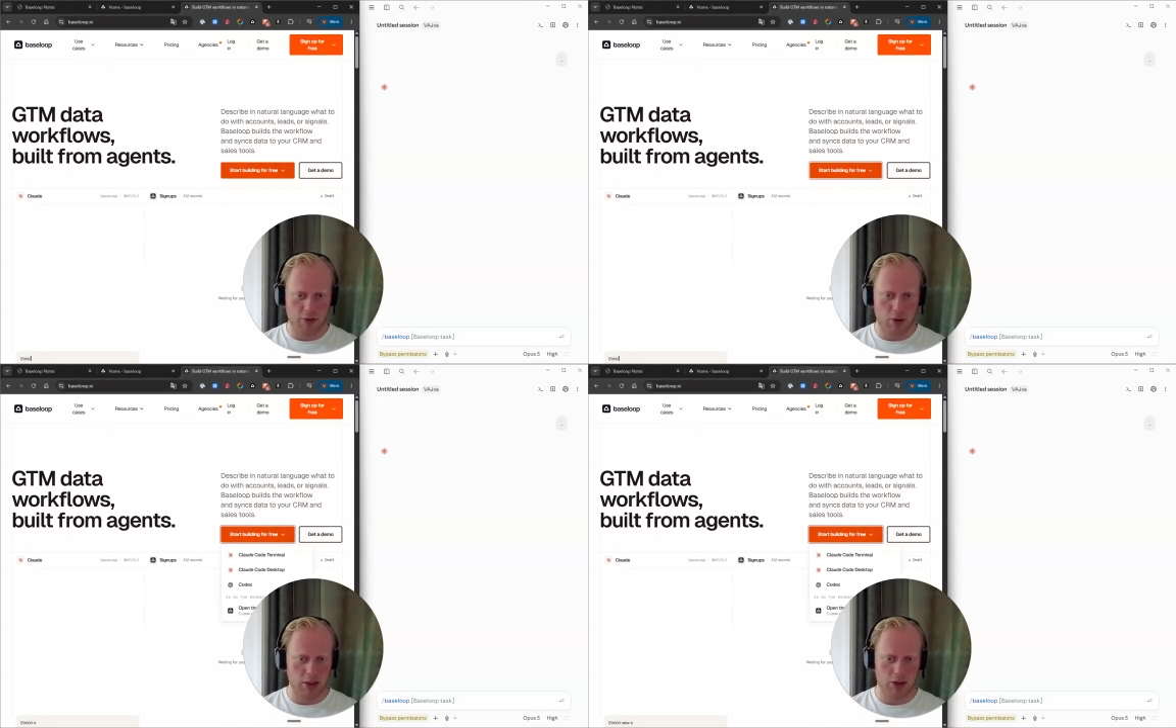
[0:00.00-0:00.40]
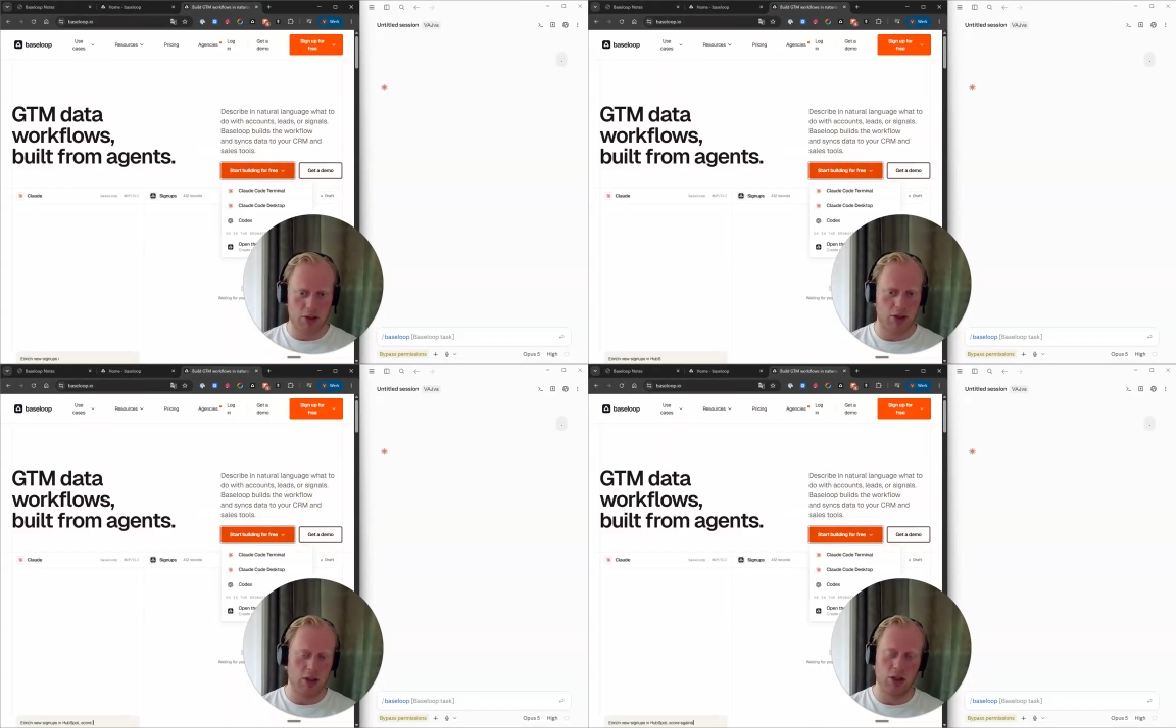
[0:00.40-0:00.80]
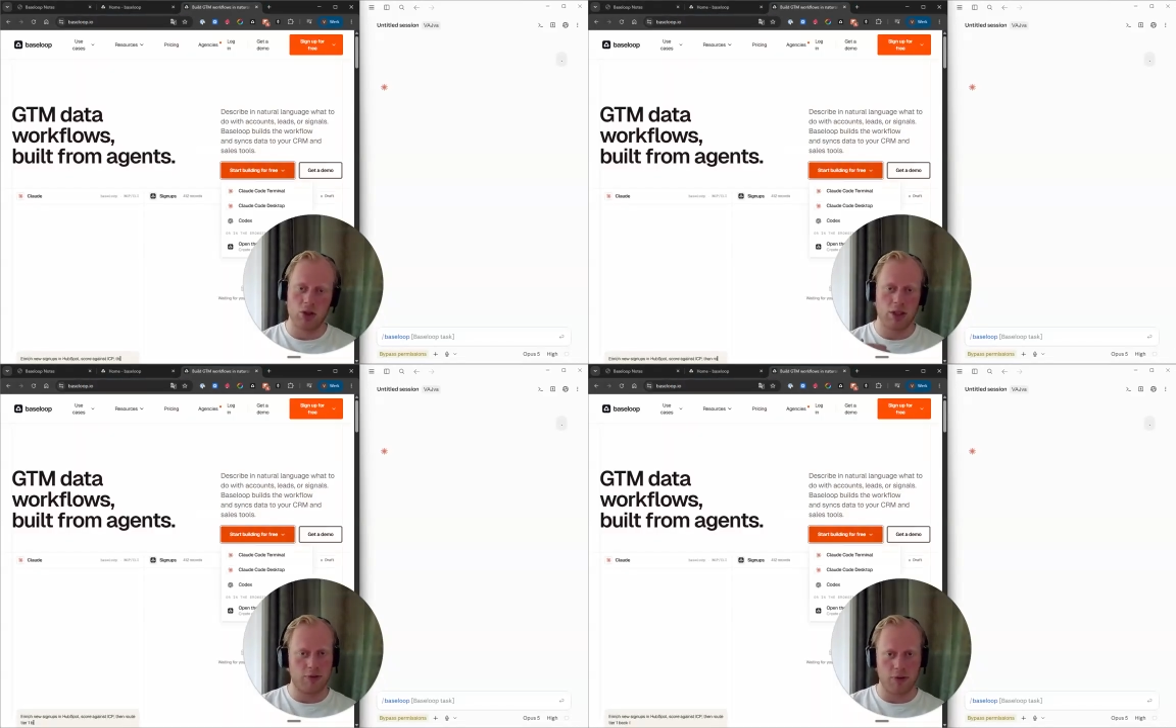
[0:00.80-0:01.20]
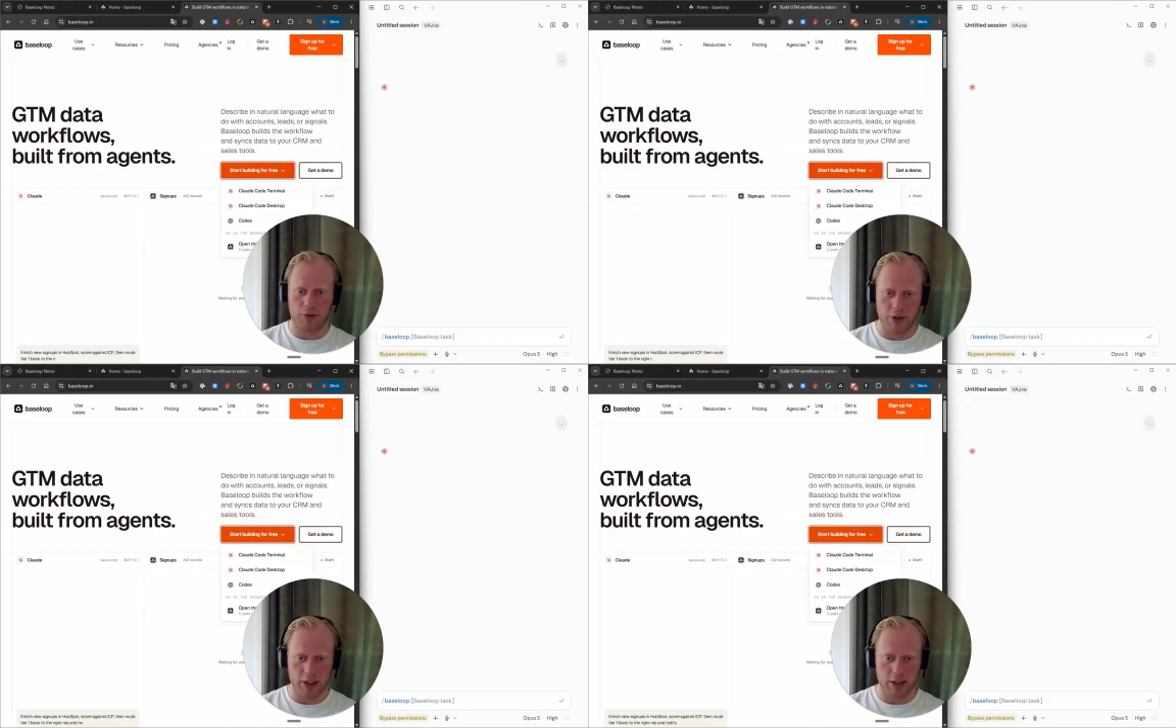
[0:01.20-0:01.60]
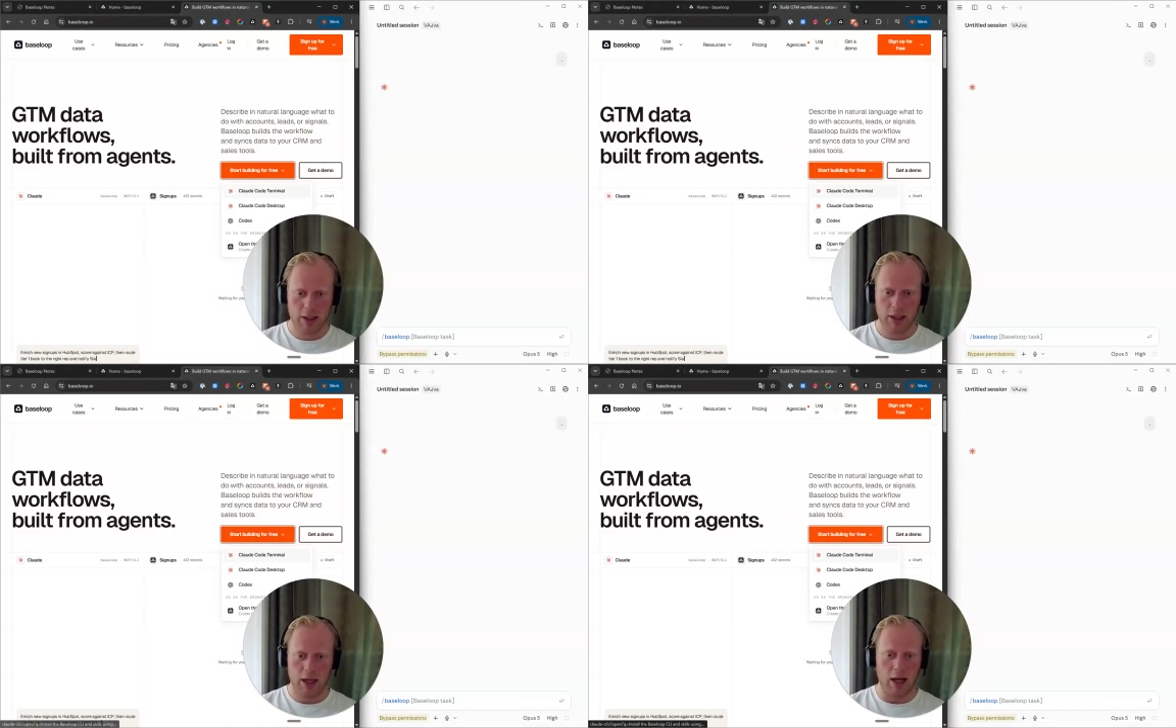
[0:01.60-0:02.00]
You can just use it for free,
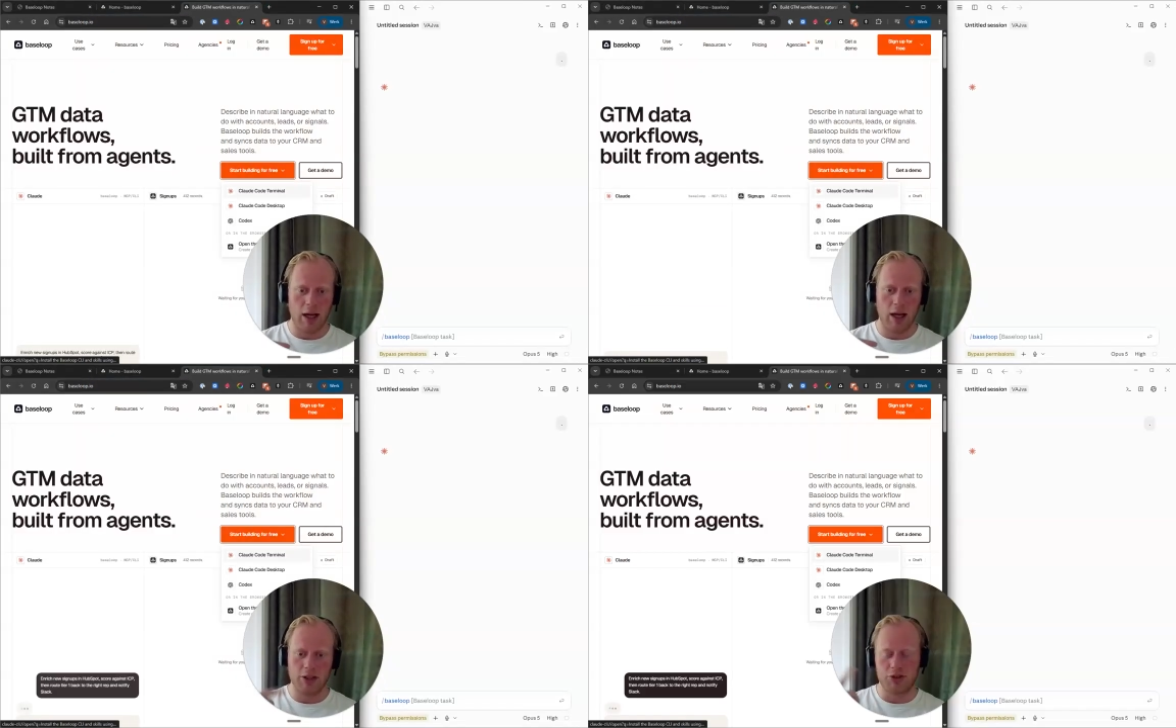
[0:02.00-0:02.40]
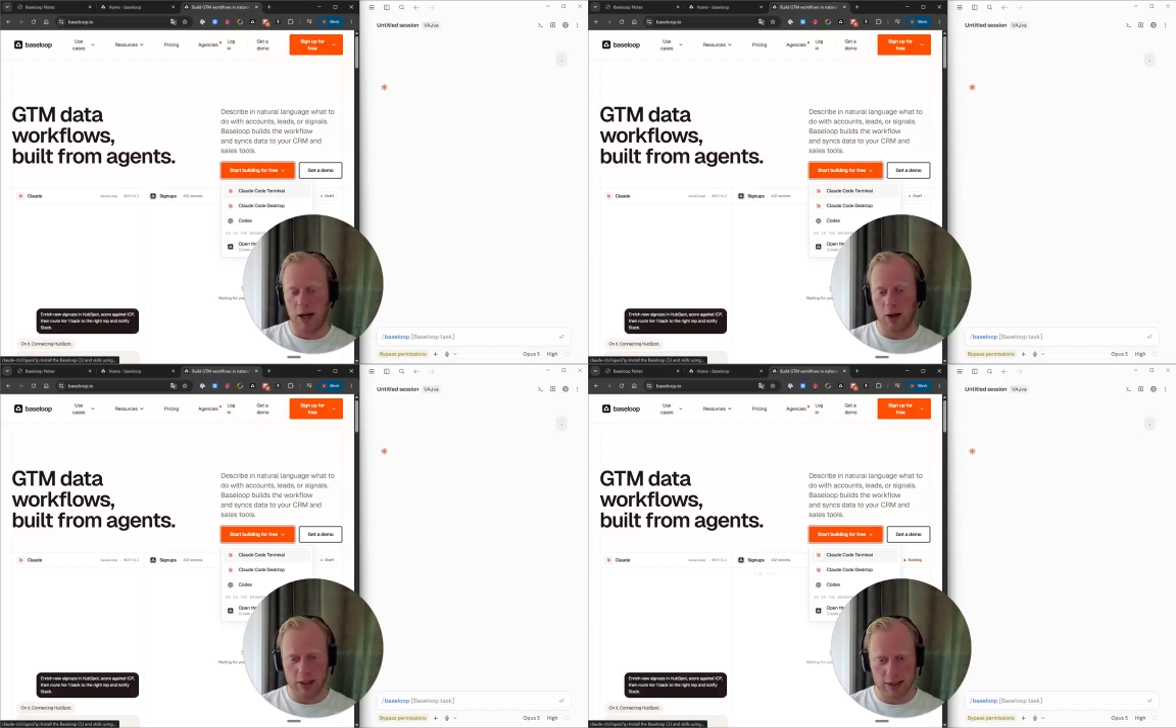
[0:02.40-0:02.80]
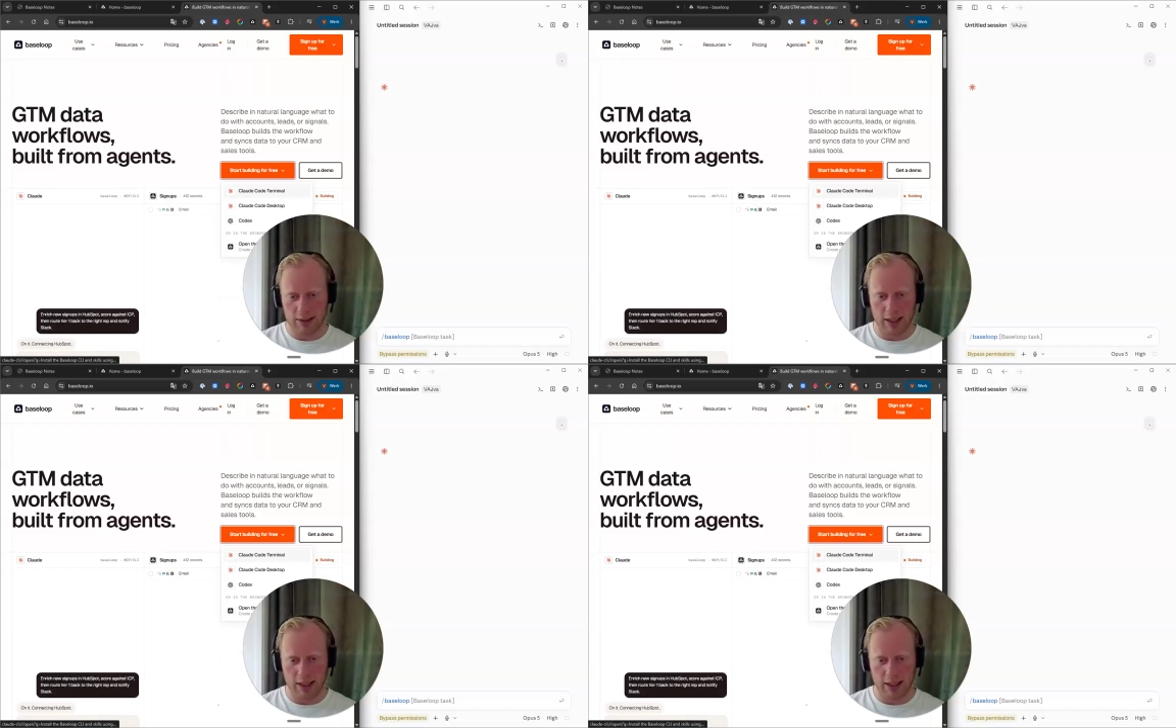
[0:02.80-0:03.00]
trial it,